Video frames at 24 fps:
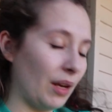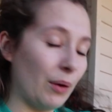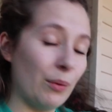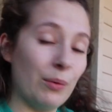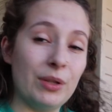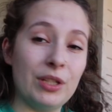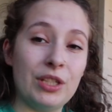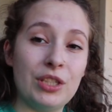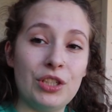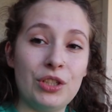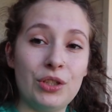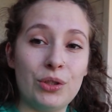
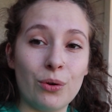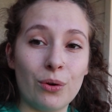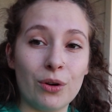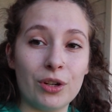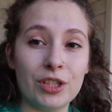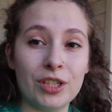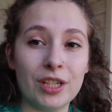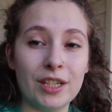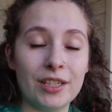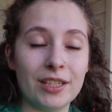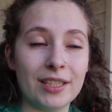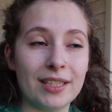We,
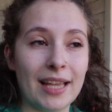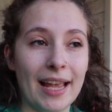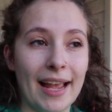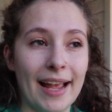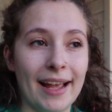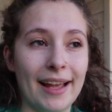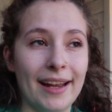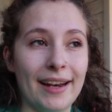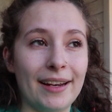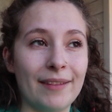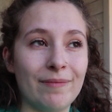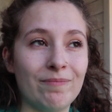Georgia just
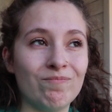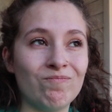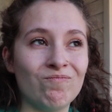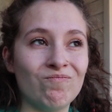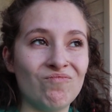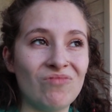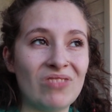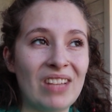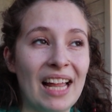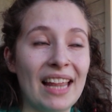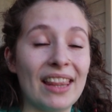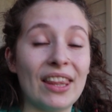had
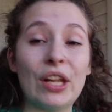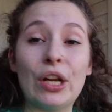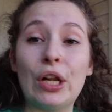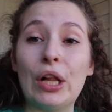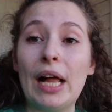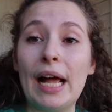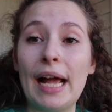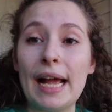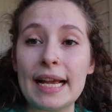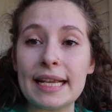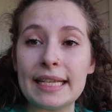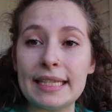a
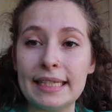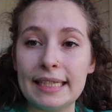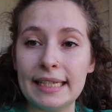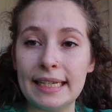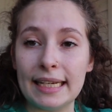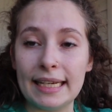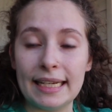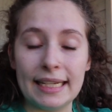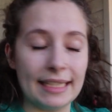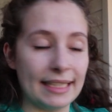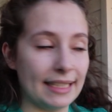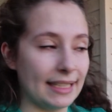little
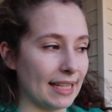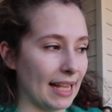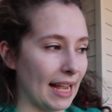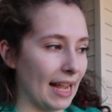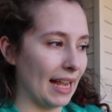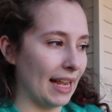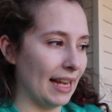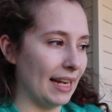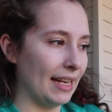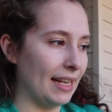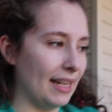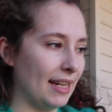accident
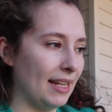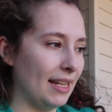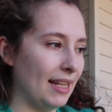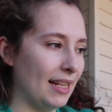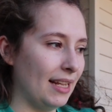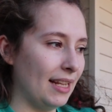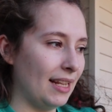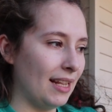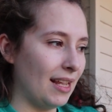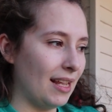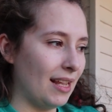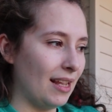inside,
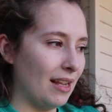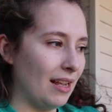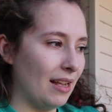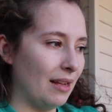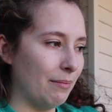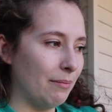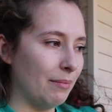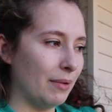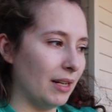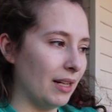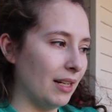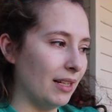
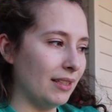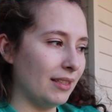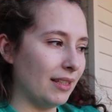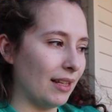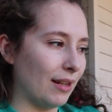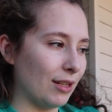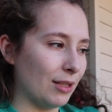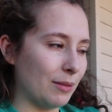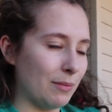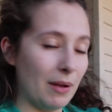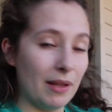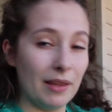but
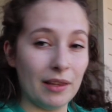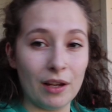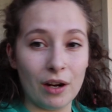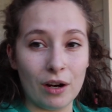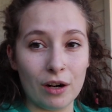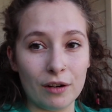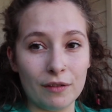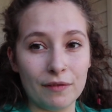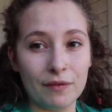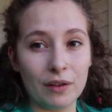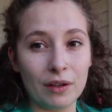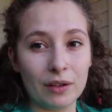that was mainly
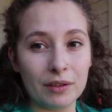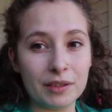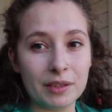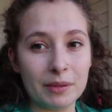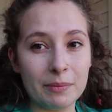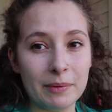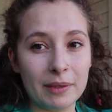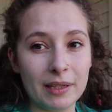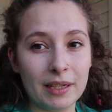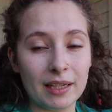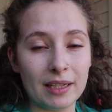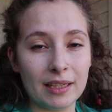our faults
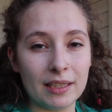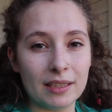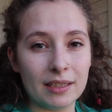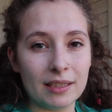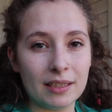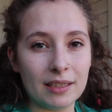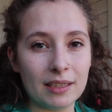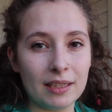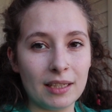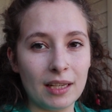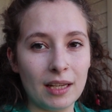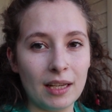
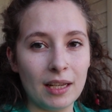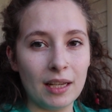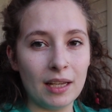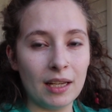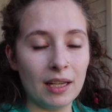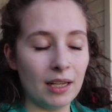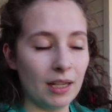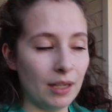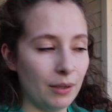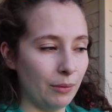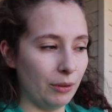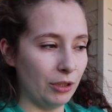because
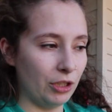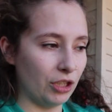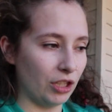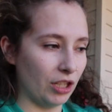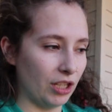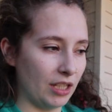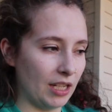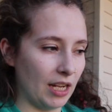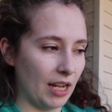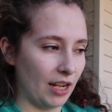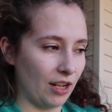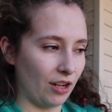we should
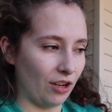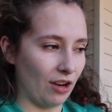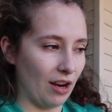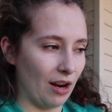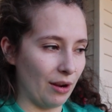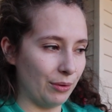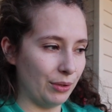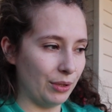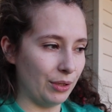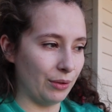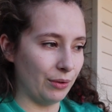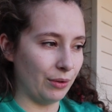have taken her
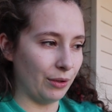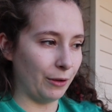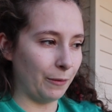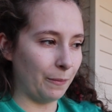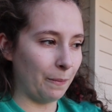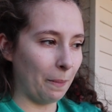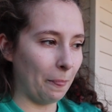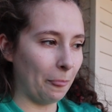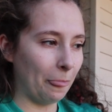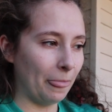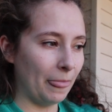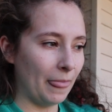out sooner.
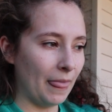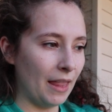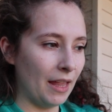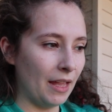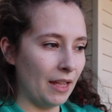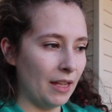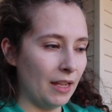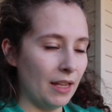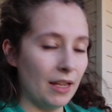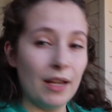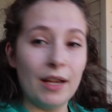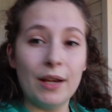
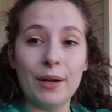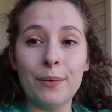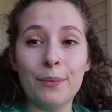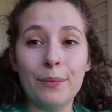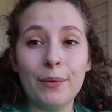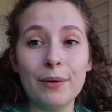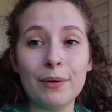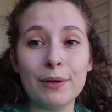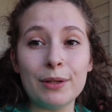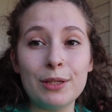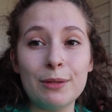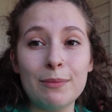
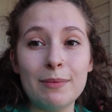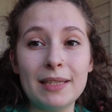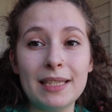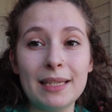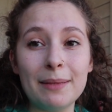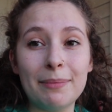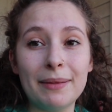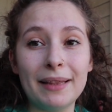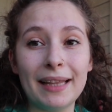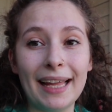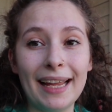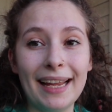We were too
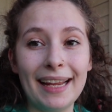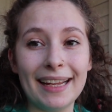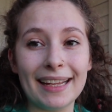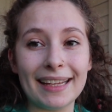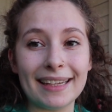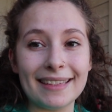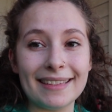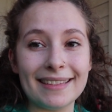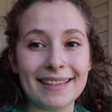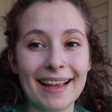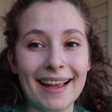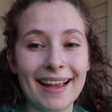busy playing
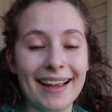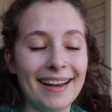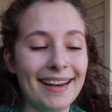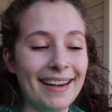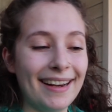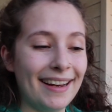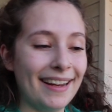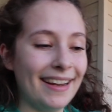inside.